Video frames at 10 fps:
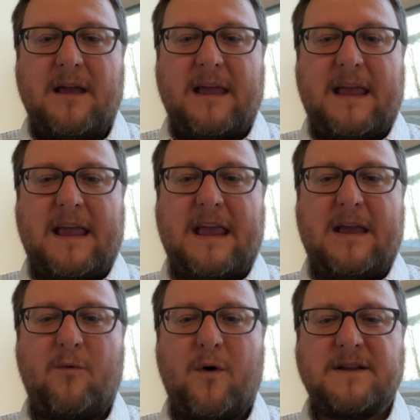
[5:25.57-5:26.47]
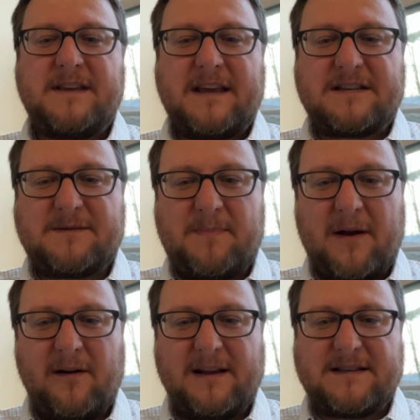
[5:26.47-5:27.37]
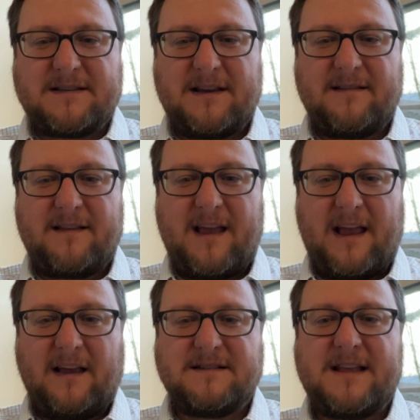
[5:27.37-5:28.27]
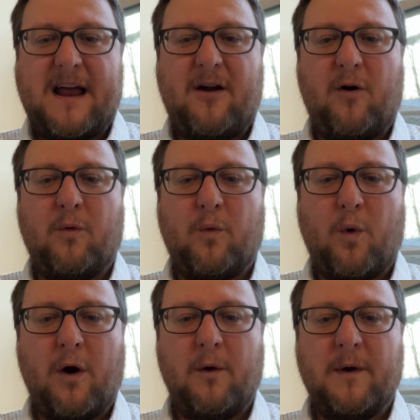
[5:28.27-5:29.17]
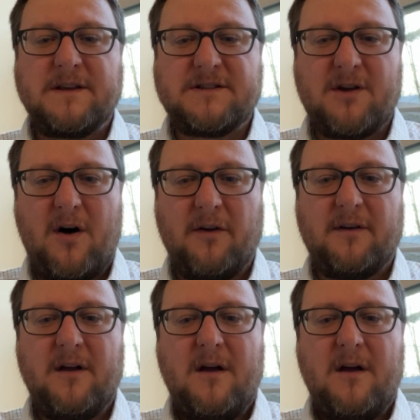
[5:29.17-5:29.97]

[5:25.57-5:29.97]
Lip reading: he was experiencing things that were a result